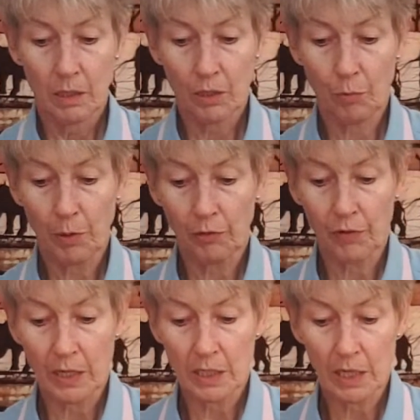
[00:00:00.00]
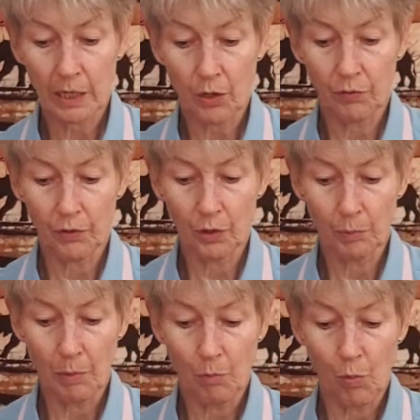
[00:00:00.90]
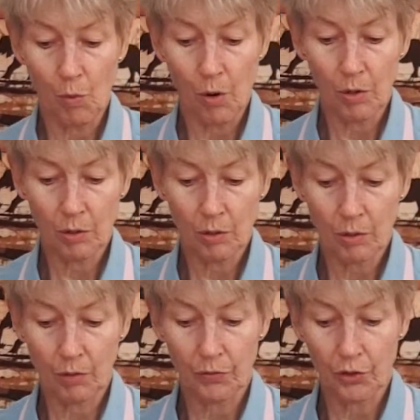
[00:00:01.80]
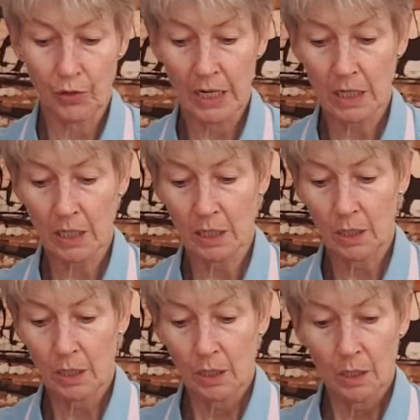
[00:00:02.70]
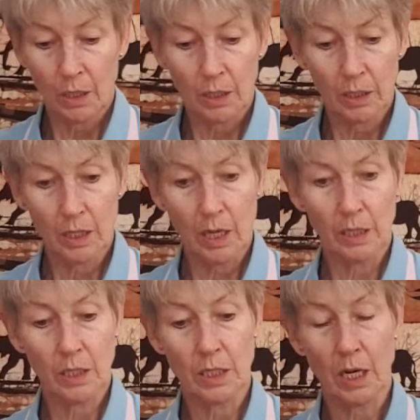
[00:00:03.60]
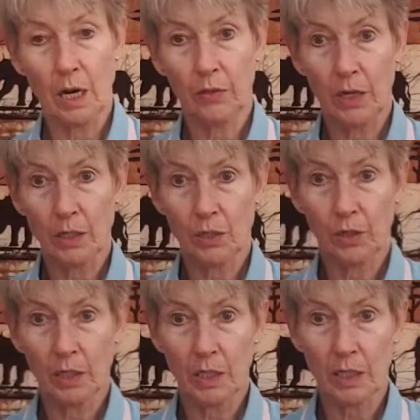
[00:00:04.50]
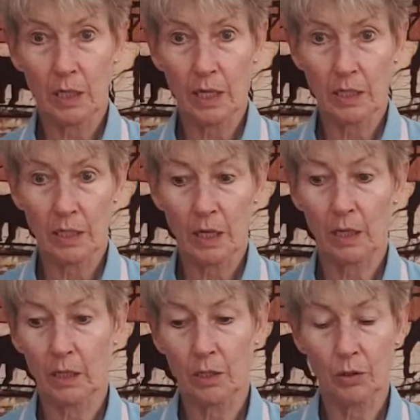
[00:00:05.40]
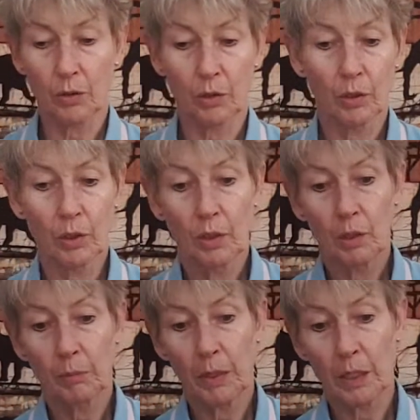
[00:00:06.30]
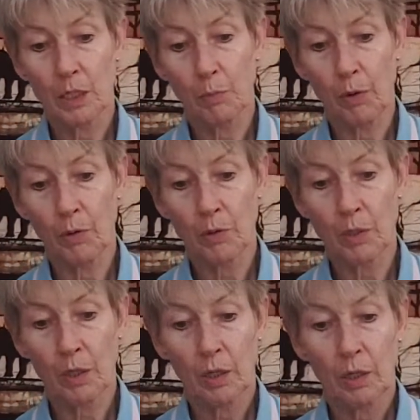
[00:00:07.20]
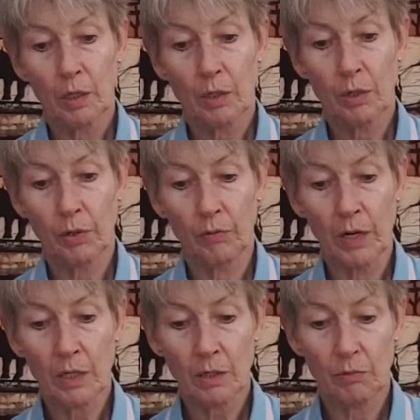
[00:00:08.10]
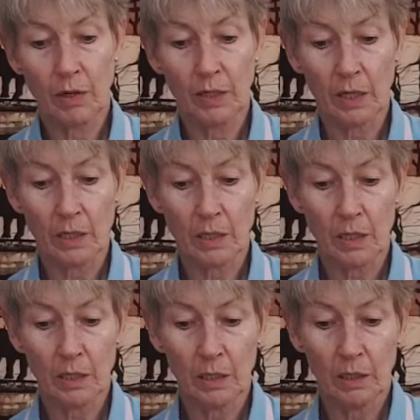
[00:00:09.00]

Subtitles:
Don't be afraid to take off a little bit more of the green and discard that so you can see that starting to be exposed. Turn it around, run the other side.